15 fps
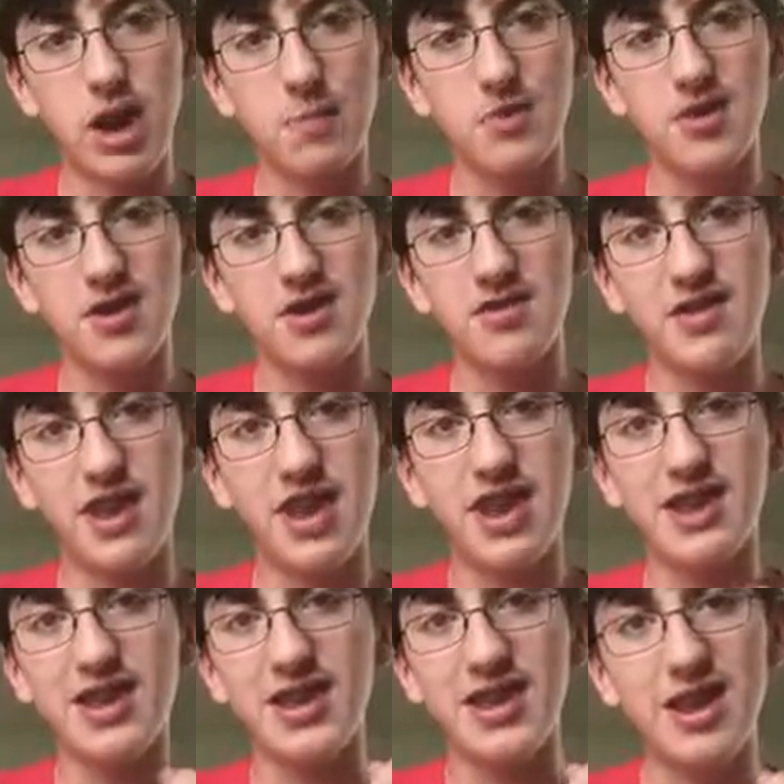commented
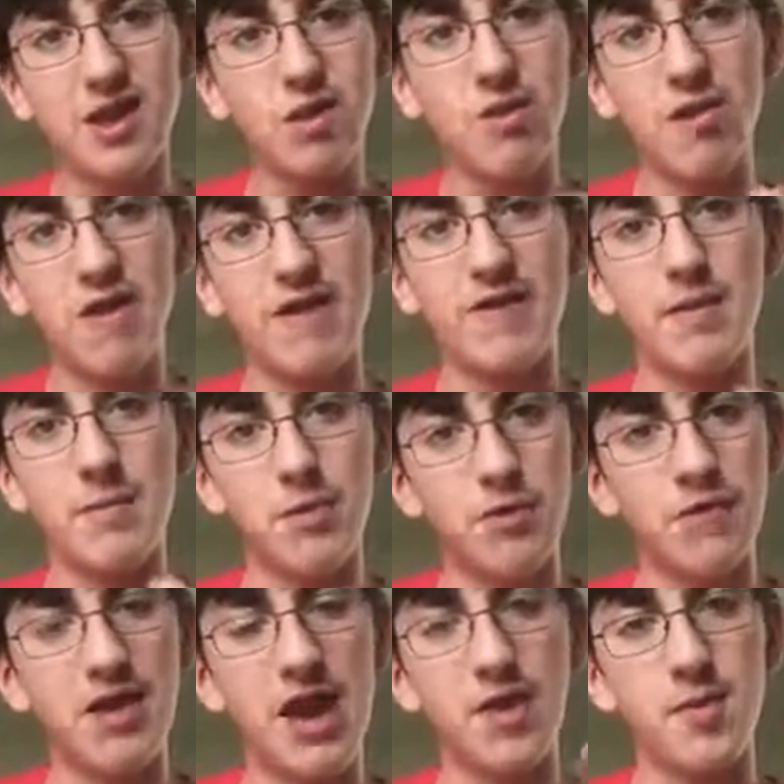saying he didn't really like the
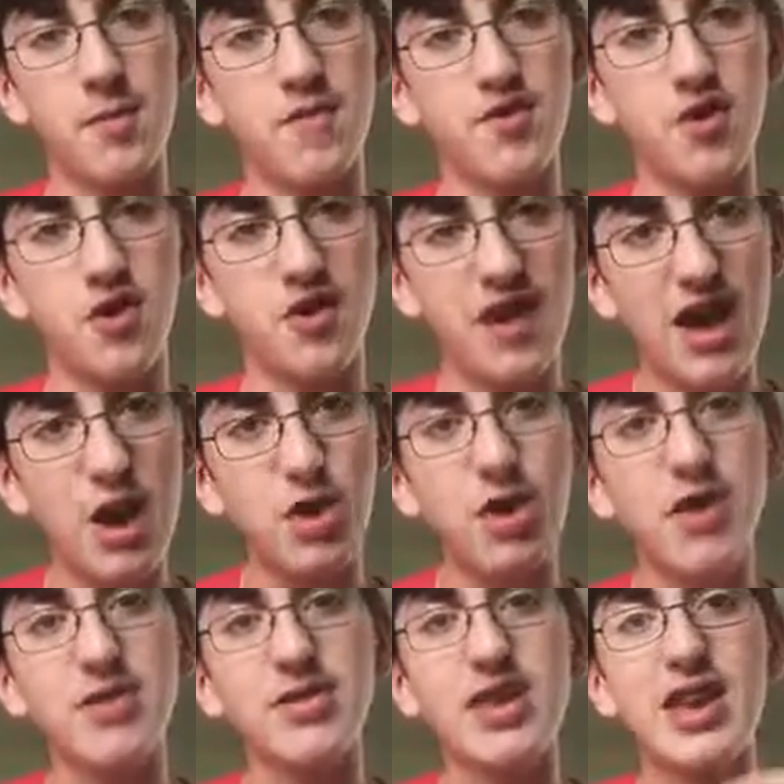movie, how the movie turned out.